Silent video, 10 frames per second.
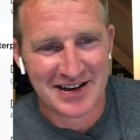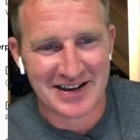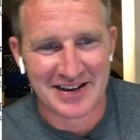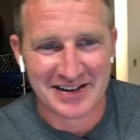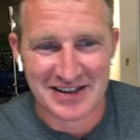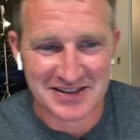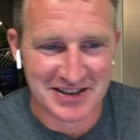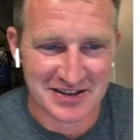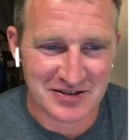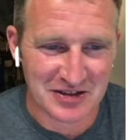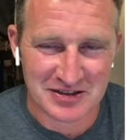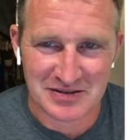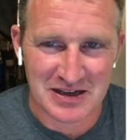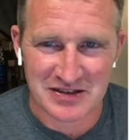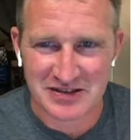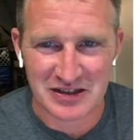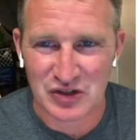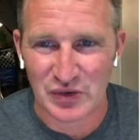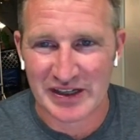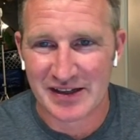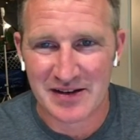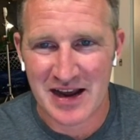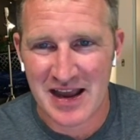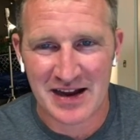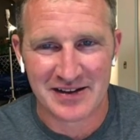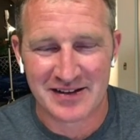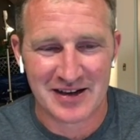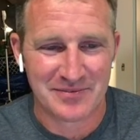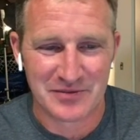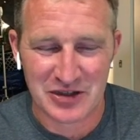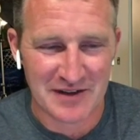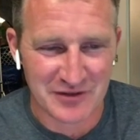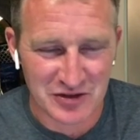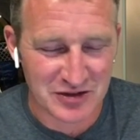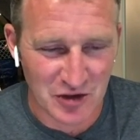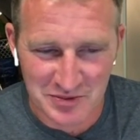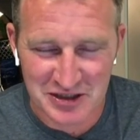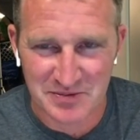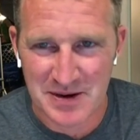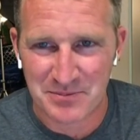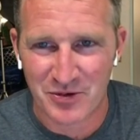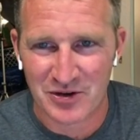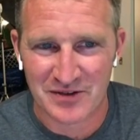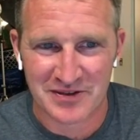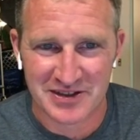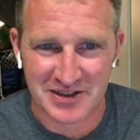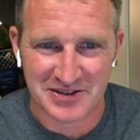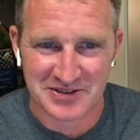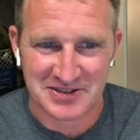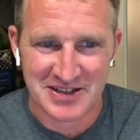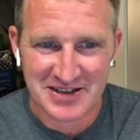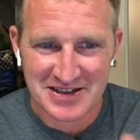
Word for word: uh, easy. It's just, it's just a treat. At any time, you know, I've used so much cement board over the years,